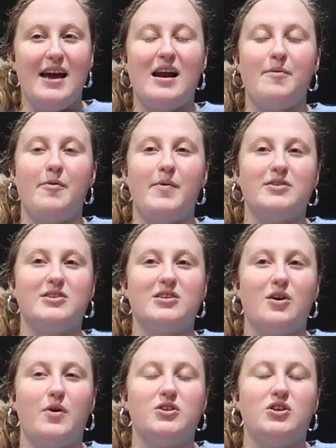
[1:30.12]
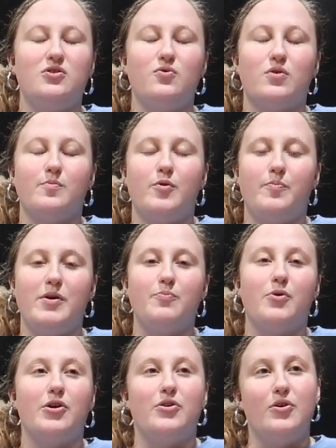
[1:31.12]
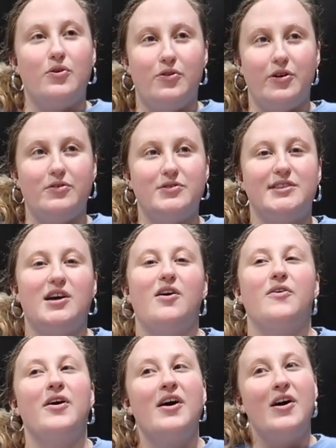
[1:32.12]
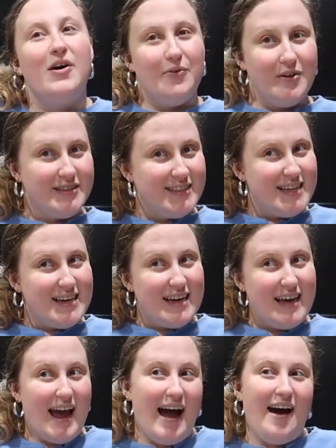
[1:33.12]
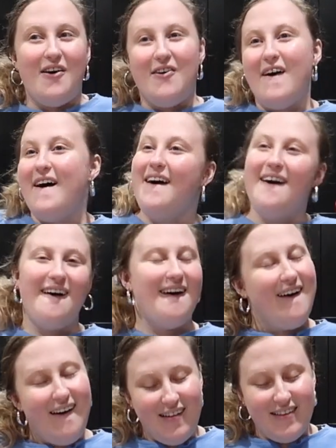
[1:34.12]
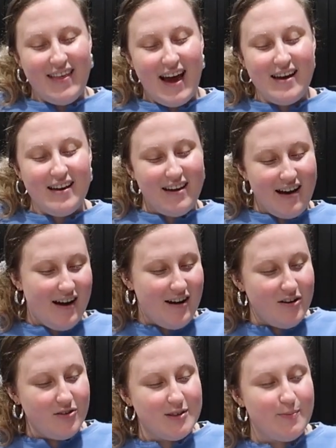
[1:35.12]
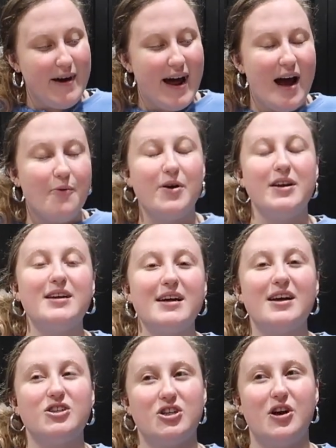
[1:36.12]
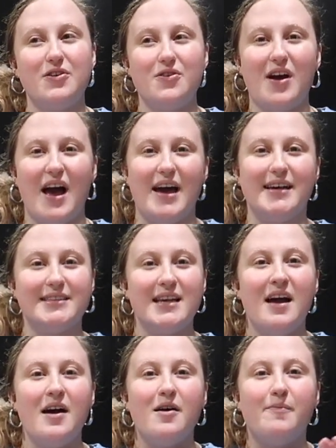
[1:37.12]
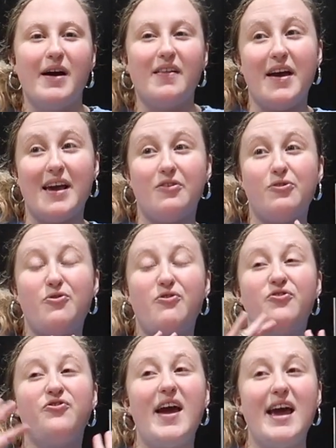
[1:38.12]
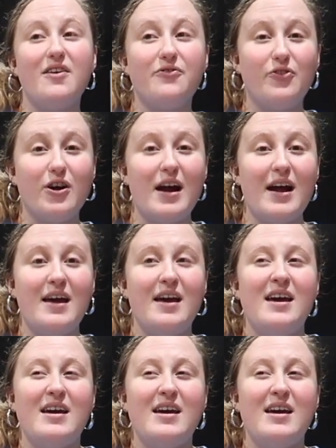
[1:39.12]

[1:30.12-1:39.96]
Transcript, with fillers: and I'm about to start watching Normal People on Hulu. So we'll see how all of that goes, but I wanted to show you guys my like favorite